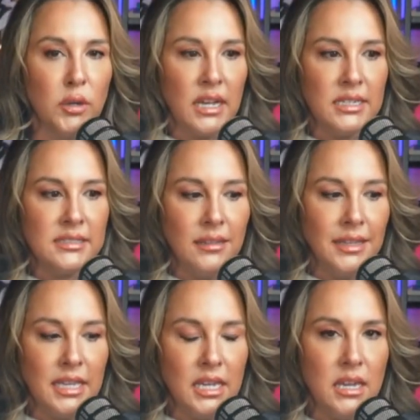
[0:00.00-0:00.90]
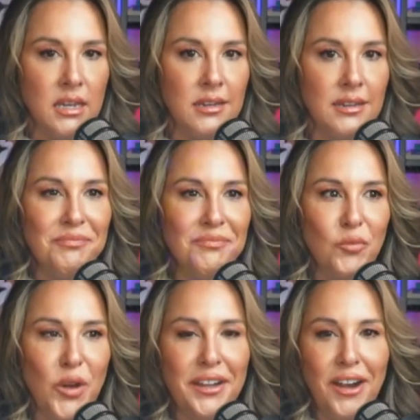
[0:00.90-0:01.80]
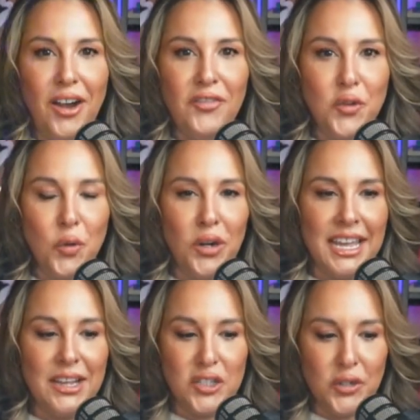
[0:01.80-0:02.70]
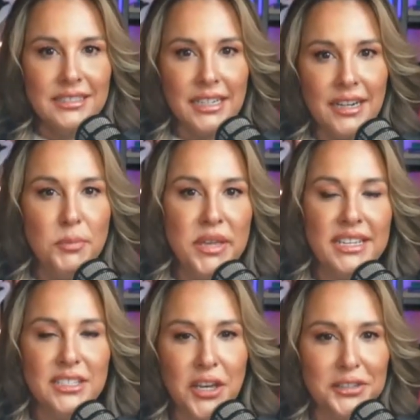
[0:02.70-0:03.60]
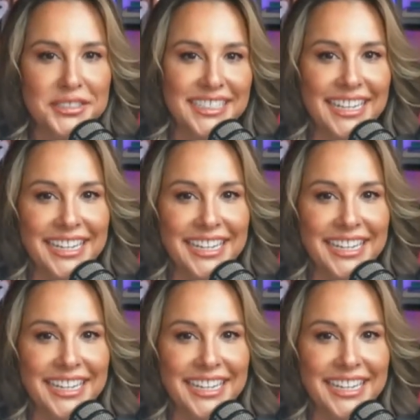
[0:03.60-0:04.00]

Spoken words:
but it's not like he went off course during humping each other scene.